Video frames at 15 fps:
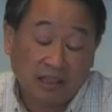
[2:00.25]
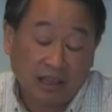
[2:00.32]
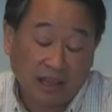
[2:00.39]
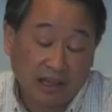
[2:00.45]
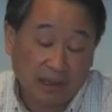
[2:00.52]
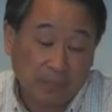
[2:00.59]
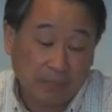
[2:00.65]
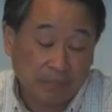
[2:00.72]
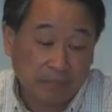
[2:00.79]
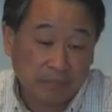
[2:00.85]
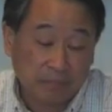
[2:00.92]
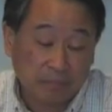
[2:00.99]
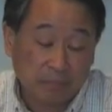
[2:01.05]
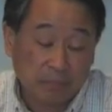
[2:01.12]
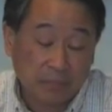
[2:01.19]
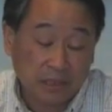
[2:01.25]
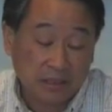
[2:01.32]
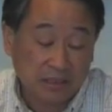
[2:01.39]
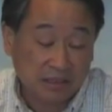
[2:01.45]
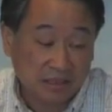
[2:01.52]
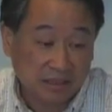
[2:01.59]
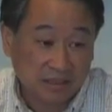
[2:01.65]
um,
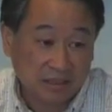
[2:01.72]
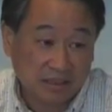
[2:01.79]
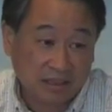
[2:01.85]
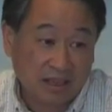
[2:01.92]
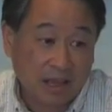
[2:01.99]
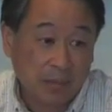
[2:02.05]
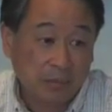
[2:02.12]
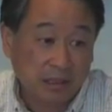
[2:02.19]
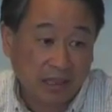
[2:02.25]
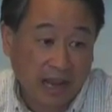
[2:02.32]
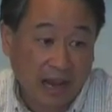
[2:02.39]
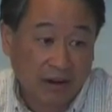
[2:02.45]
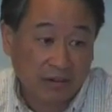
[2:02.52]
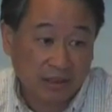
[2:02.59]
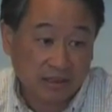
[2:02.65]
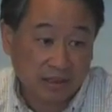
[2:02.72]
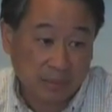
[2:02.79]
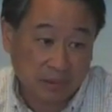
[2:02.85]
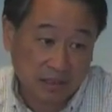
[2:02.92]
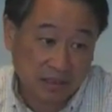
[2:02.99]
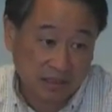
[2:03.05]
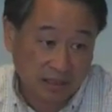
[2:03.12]
businesses to come to town is
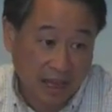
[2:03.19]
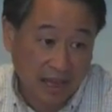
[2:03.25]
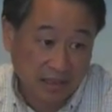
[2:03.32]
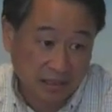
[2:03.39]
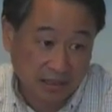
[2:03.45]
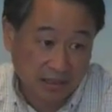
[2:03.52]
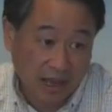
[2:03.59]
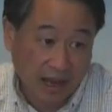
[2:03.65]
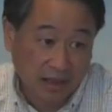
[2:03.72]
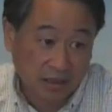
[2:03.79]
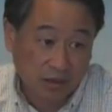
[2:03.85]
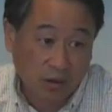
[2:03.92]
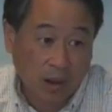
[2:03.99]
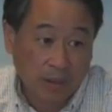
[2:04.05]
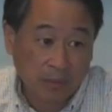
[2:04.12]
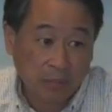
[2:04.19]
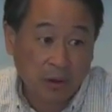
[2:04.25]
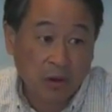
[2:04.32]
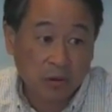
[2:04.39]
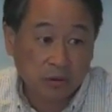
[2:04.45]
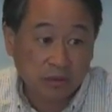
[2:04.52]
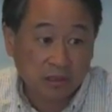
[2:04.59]
the business license tax, so I'm
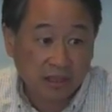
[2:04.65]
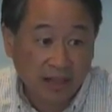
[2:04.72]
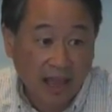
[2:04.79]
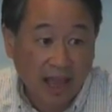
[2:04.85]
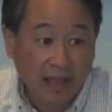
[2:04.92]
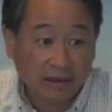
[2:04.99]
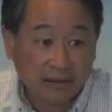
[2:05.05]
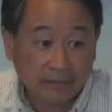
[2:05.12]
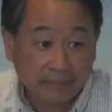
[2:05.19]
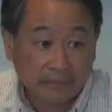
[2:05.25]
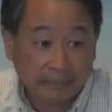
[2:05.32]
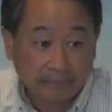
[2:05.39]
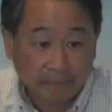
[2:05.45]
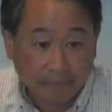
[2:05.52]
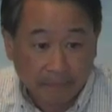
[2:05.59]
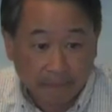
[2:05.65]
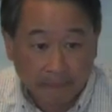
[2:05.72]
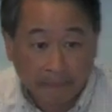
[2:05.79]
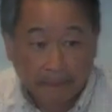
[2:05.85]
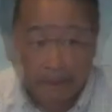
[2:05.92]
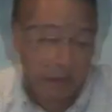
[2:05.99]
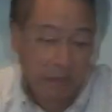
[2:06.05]
opposed to that.
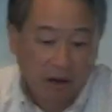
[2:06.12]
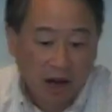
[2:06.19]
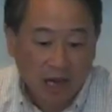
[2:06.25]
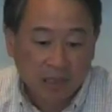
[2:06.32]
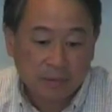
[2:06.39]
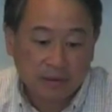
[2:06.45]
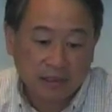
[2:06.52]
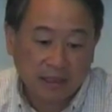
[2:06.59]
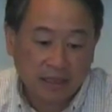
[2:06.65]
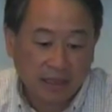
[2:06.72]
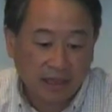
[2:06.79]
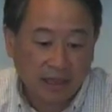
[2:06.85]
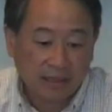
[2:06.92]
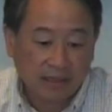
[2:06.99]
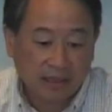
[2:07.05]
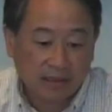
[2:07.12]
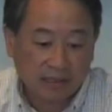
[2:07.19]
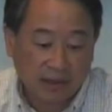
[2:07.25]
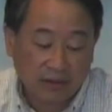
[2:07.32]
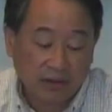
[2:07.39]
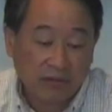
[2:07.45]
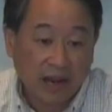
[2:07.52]
Approximately
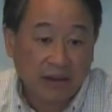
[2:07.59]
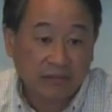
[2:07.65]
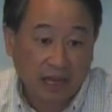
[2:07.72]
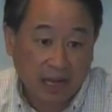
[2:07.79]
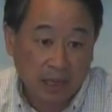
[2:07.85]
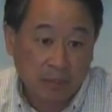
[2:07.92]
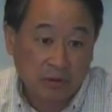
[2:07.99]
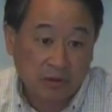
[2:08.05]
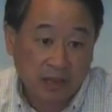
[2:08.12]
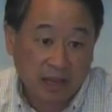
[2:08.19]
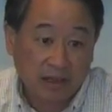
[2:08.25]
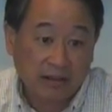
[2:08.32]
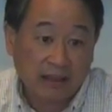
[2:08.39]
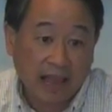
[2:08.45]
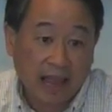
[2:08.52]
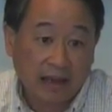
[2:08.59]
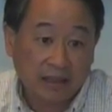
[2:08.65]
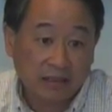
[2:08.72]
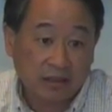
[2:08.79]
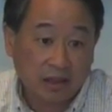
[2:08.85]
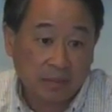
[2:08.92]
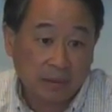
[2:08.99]
75 to 80% of that
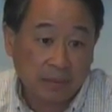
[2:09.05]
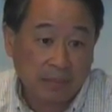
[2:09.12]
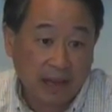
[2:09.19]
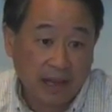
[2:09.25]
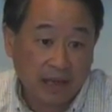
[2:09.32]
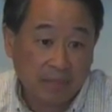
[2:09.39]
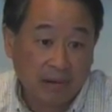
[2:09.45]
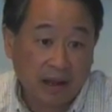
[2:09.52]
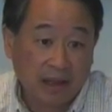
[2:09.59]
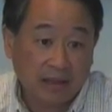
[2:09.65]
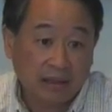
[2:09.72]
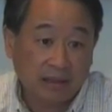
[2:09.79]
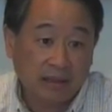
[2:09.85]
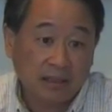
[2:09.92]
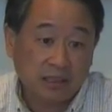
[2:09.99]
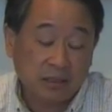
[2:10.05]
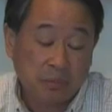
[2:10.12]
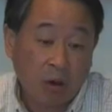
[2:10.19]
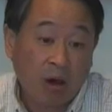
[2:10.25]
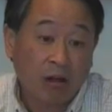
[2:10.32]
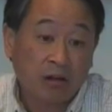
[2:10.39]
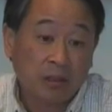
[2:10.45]
is going to be paid by
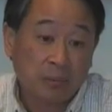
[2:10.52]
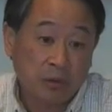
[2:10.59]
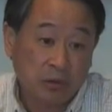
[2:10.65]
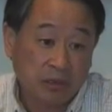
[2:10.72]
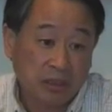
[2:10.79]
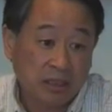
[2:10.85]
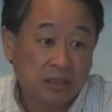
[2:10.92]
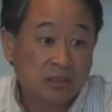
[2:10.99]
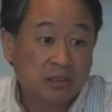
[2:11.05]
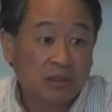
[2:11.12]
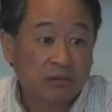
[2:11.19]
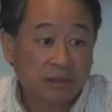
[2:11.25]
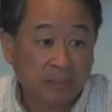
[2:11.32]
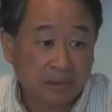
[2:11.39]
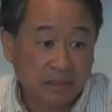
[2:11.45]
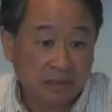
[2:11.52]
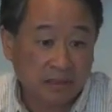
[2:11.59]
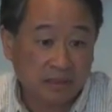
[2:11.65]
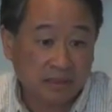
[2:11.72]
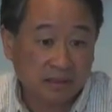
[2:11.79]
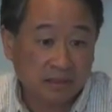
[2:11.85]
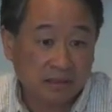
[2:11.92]
small community serving
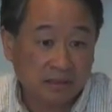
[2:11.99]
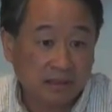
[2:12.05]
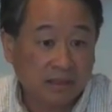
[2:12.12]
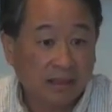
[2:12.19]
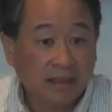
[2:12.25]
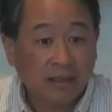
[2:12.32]
businesses,